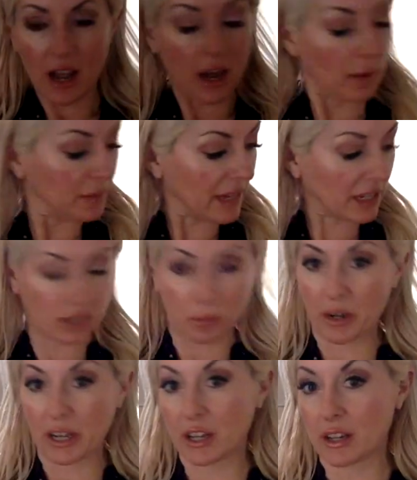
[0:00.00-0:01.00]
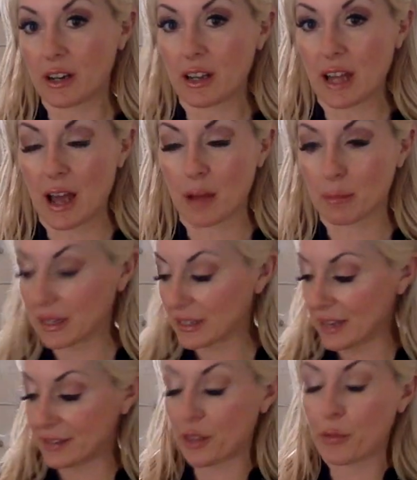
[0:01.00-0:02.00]
It's actually pretty good because it
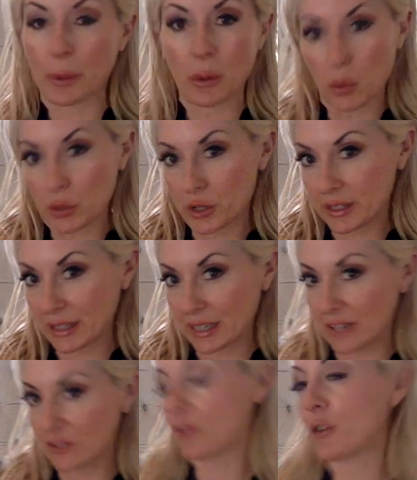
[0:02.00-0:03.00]
has the 3/4 sleeves